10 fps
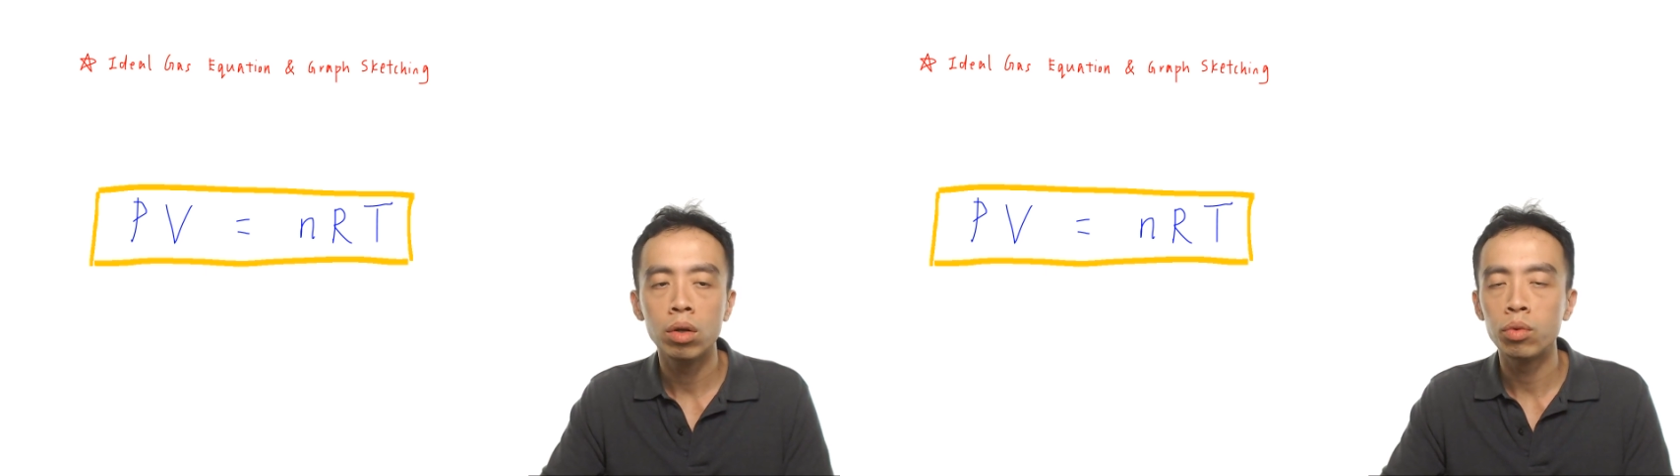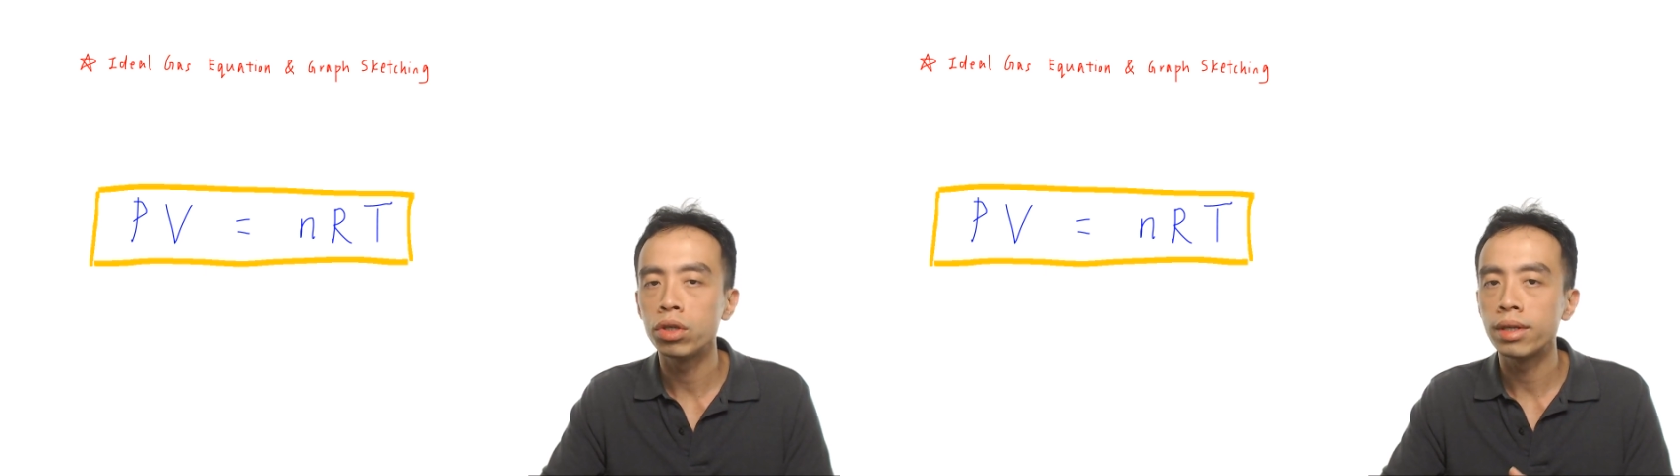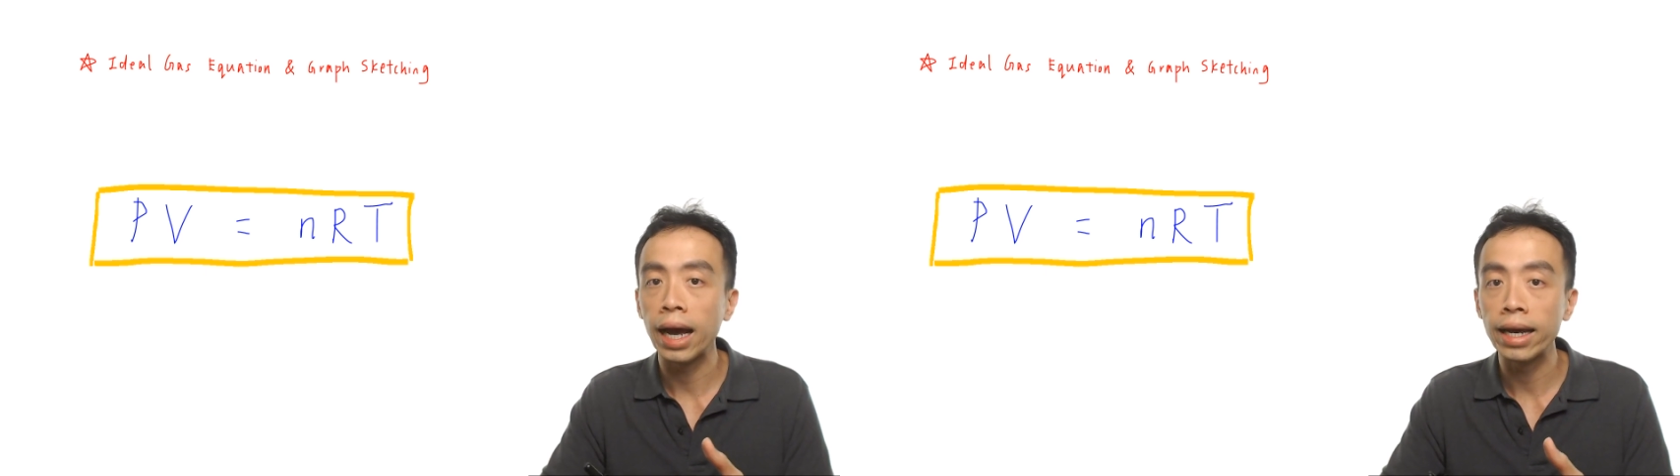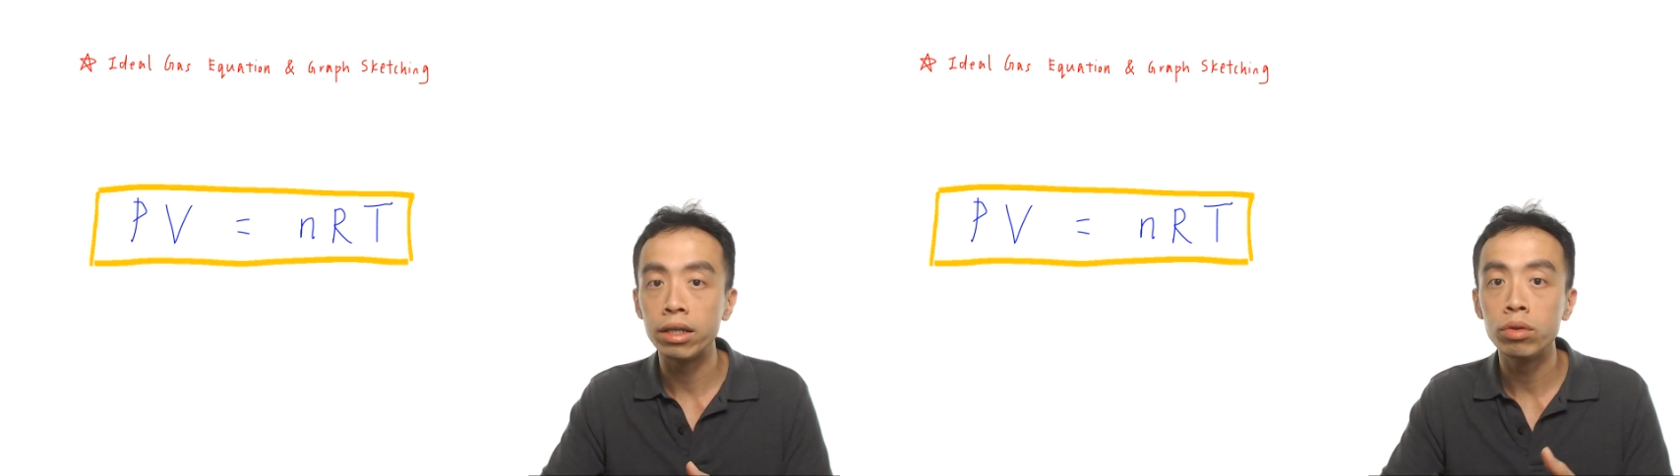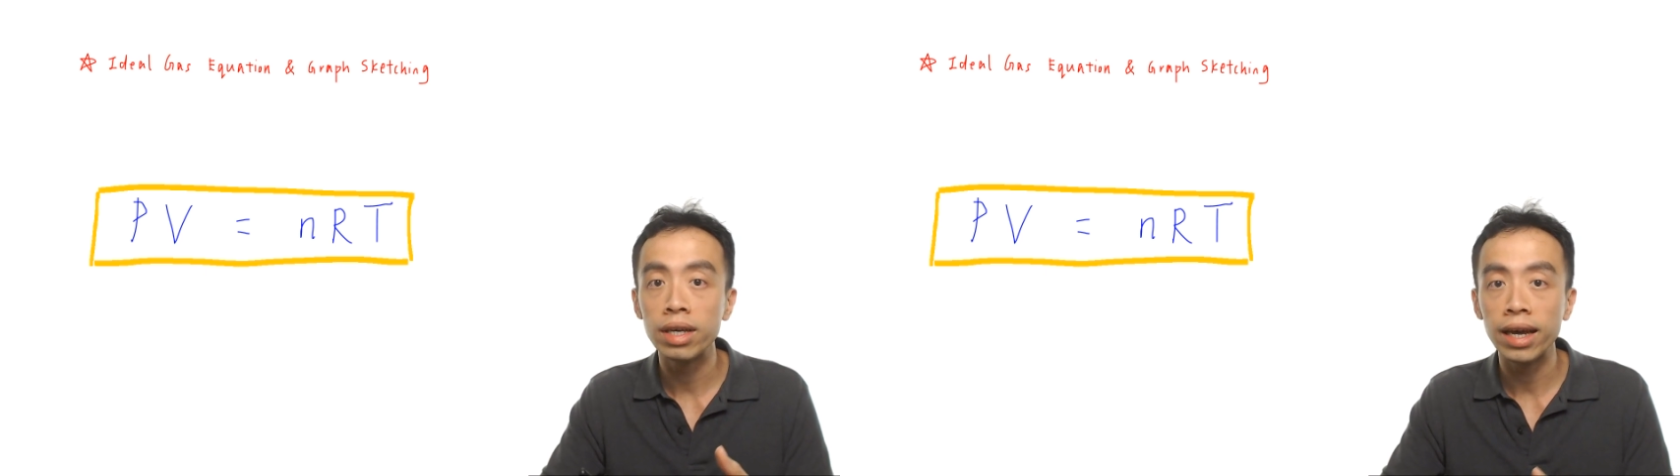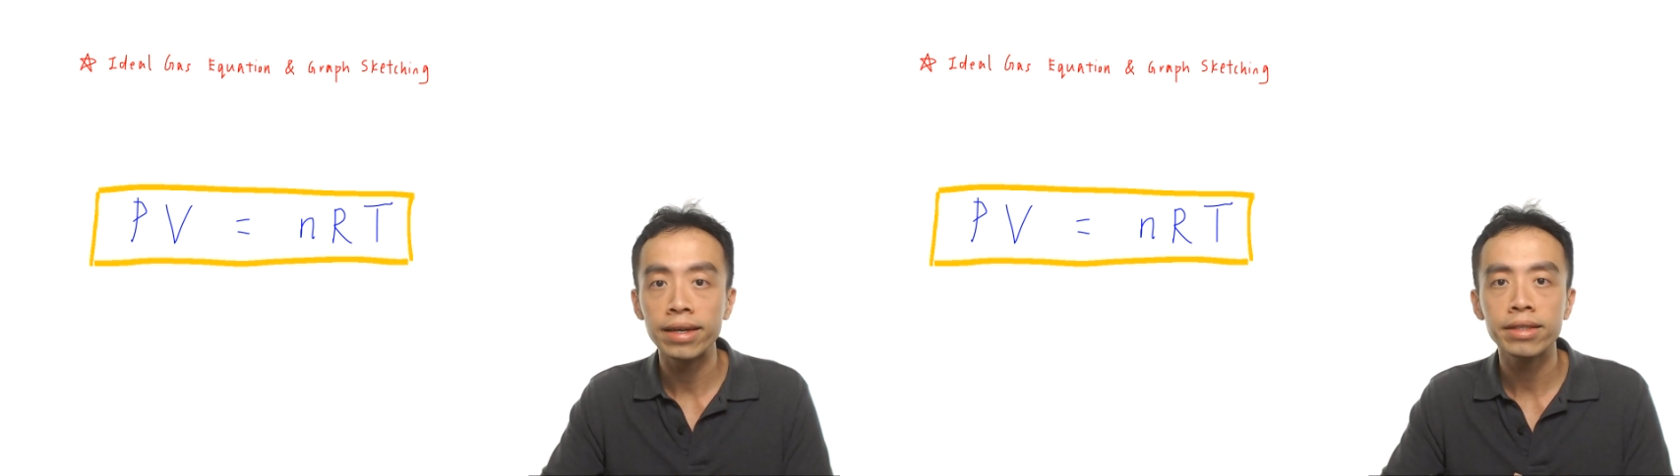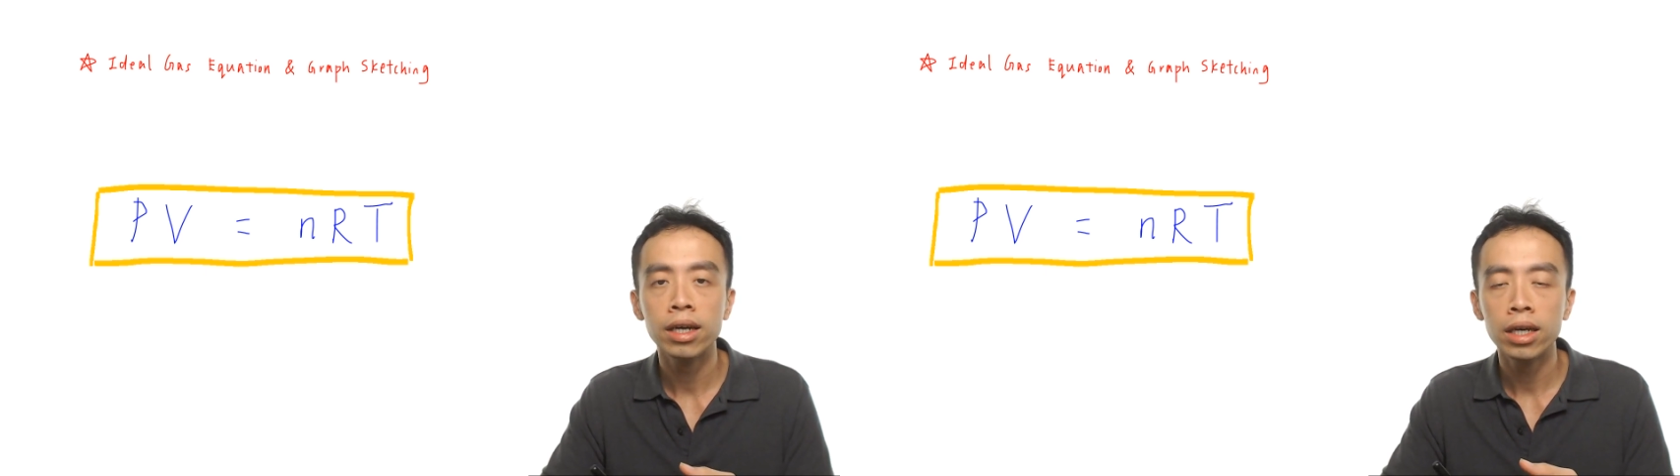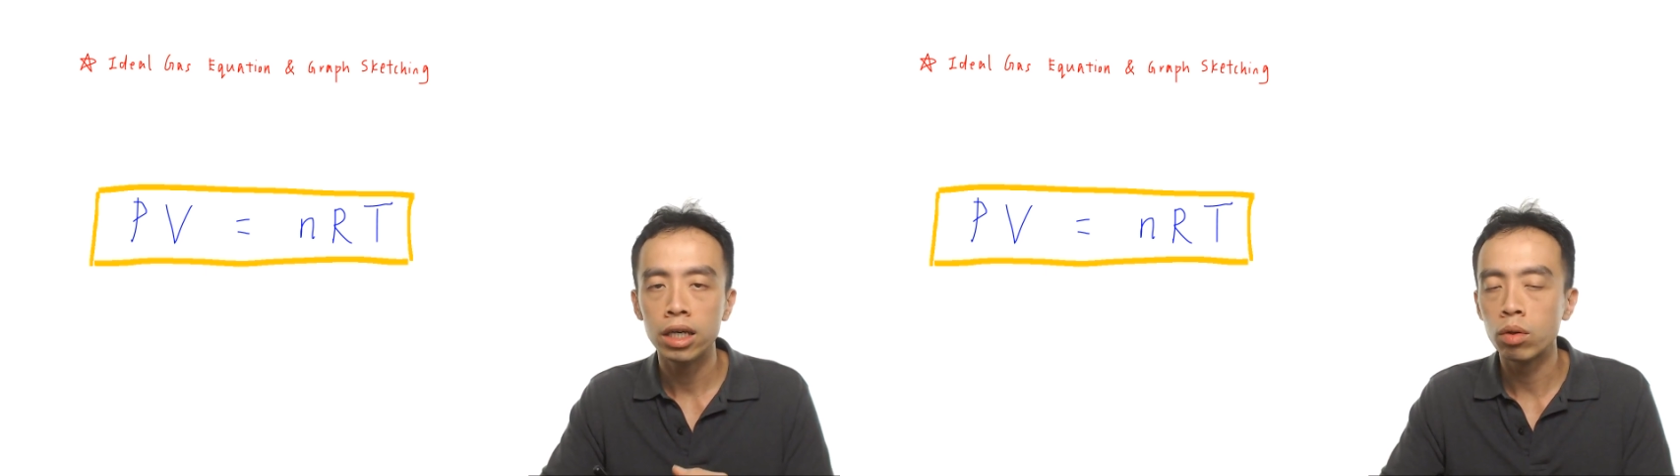which is the ideal gas
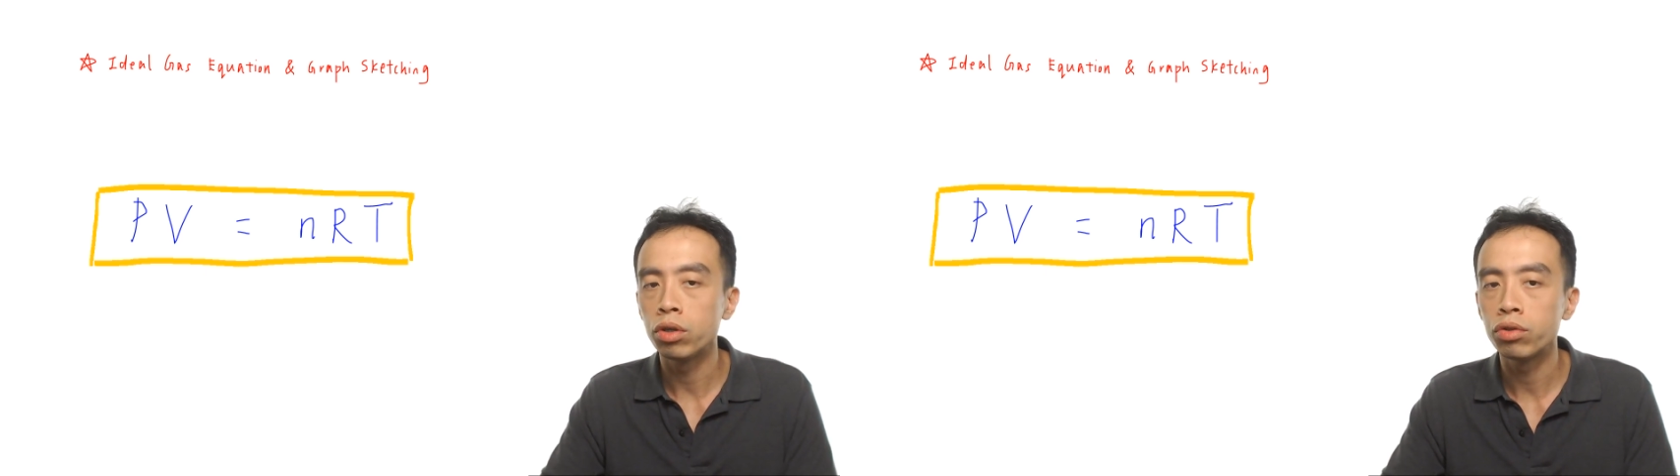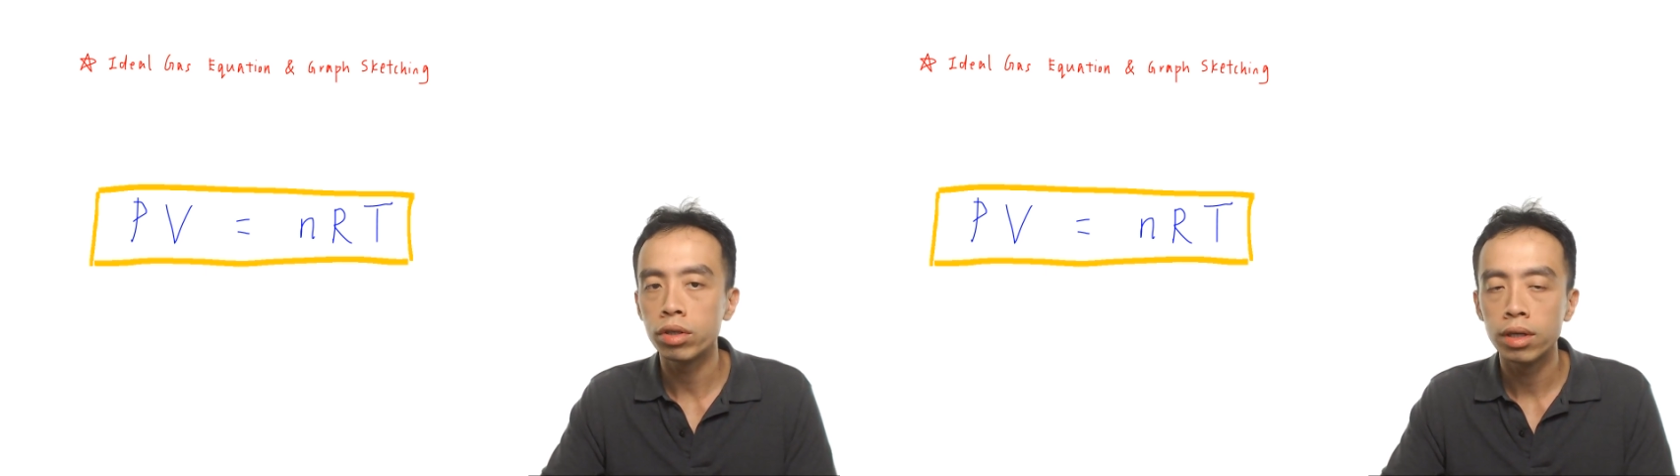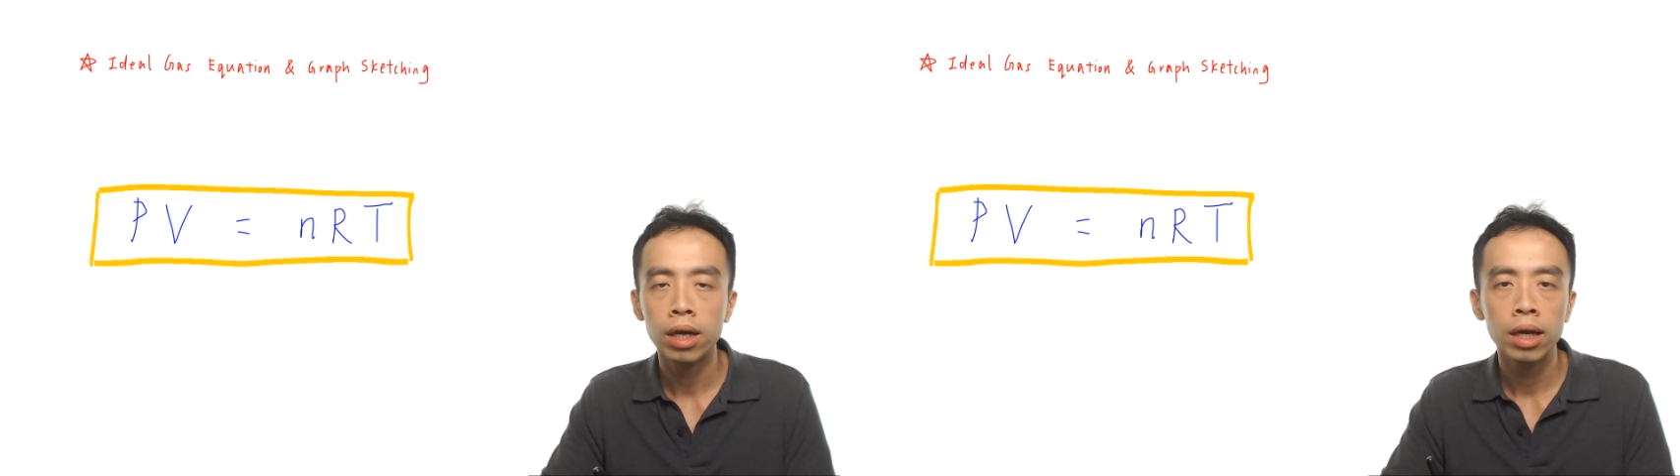equation.